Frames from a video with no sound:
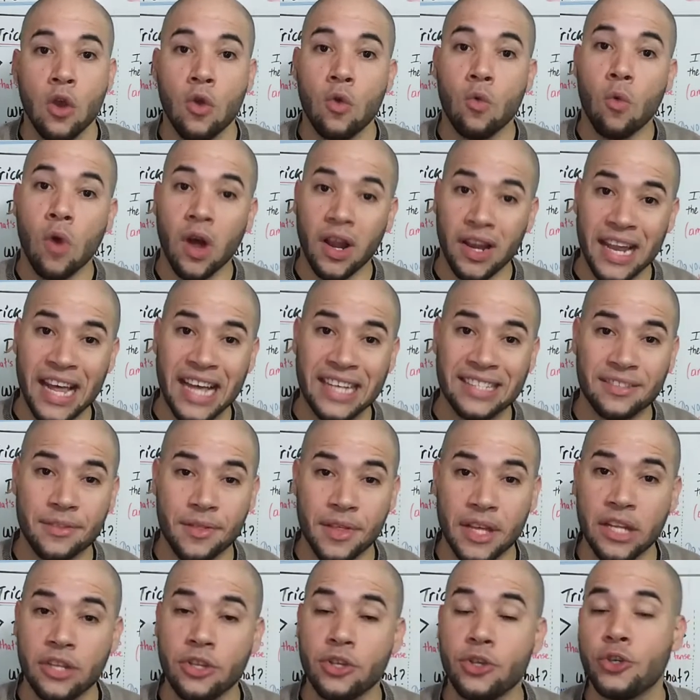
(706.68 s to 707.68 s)
One last
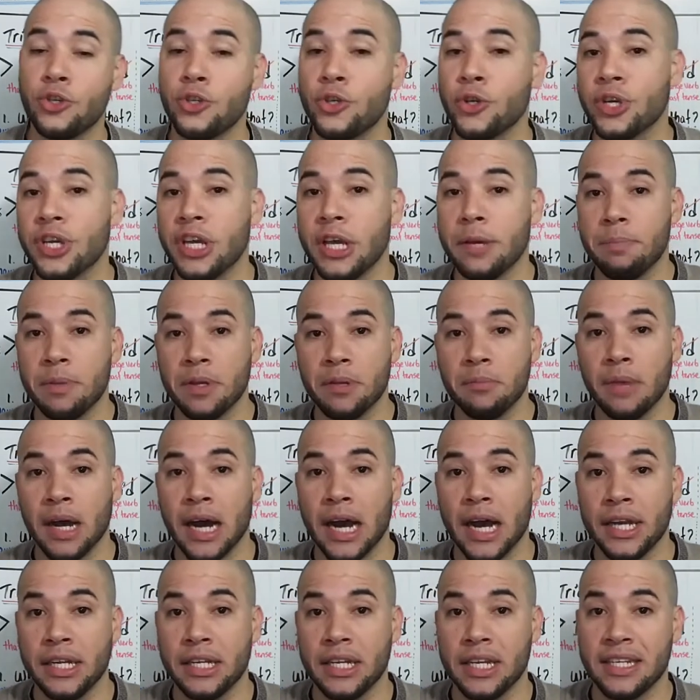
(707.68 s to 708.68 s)
thing you should keep in
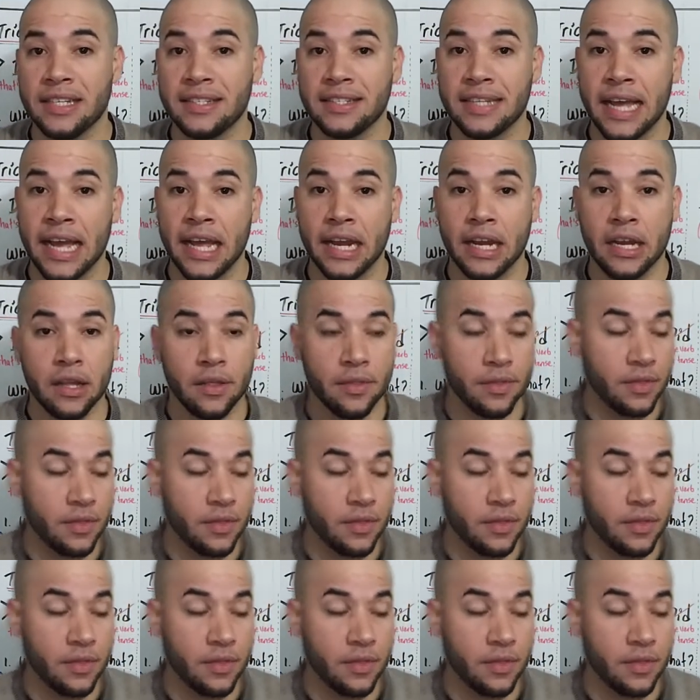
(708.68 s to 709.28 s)
mind is that